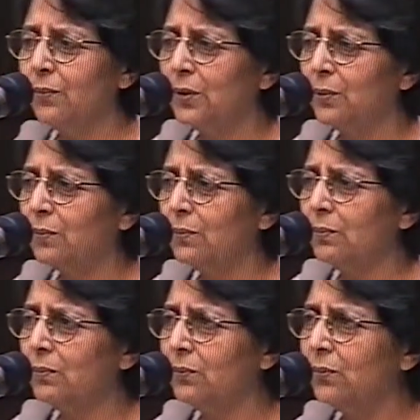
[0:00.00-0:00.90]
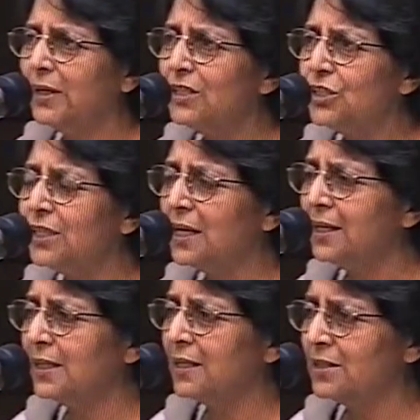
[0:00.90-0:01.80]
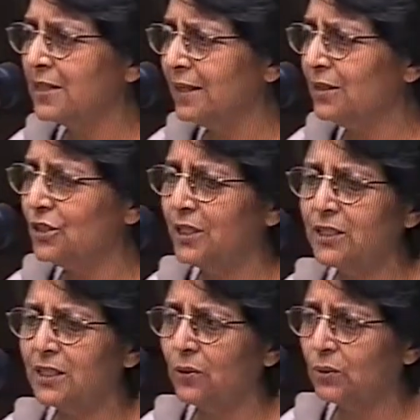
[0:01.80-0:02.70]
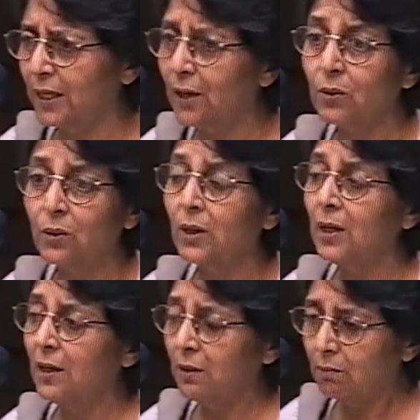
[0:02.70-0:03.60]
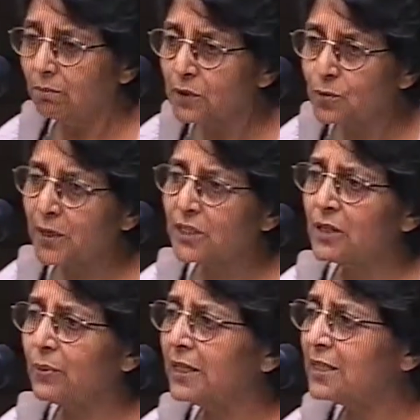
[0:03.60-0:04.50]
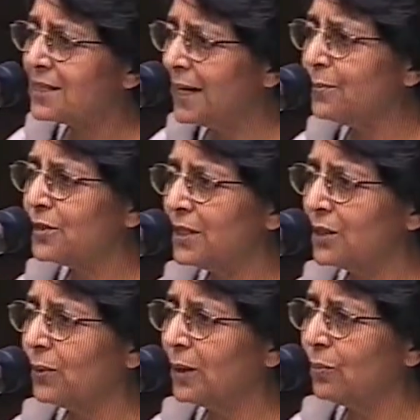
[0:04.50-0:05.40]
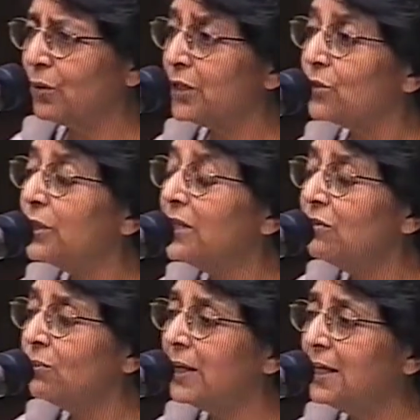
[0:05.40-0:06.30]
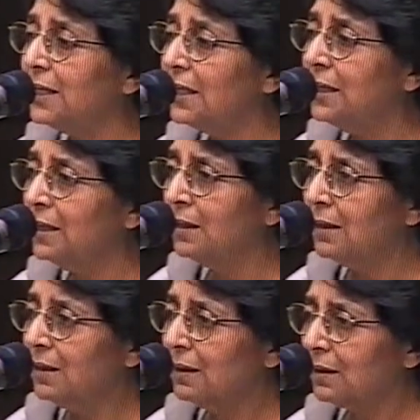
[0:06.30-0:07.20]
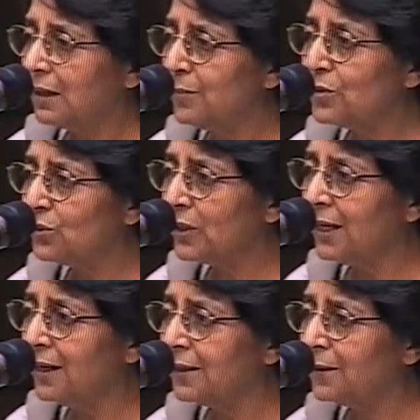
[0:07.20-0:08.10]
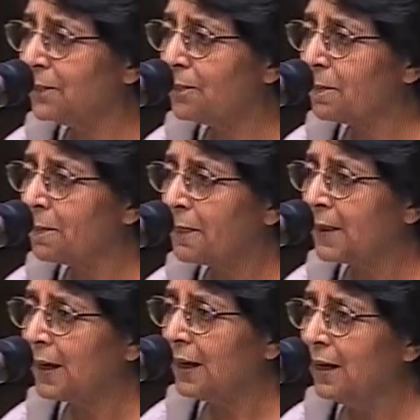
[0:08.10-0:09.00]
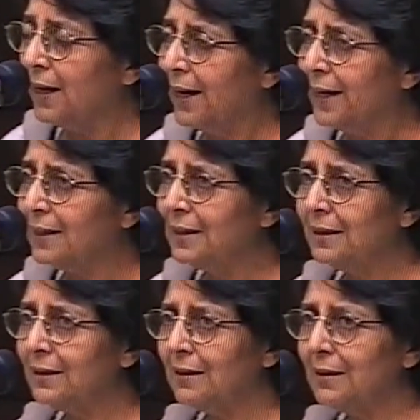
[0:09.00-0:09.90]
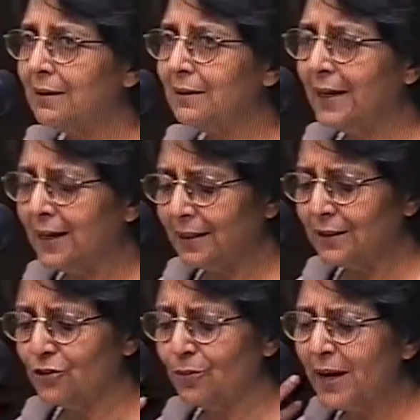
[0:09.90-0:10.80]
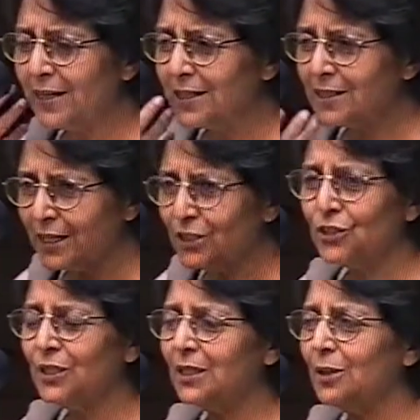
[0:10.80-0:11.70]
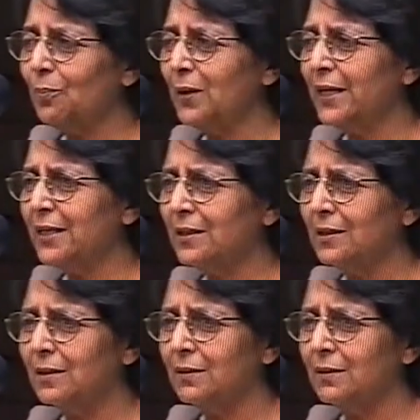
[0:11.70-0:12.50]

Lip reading: when she can't understand the change in Othello, especially when he slaps her at one point, or even when he comes to kill her. And the dramatic tension in the play,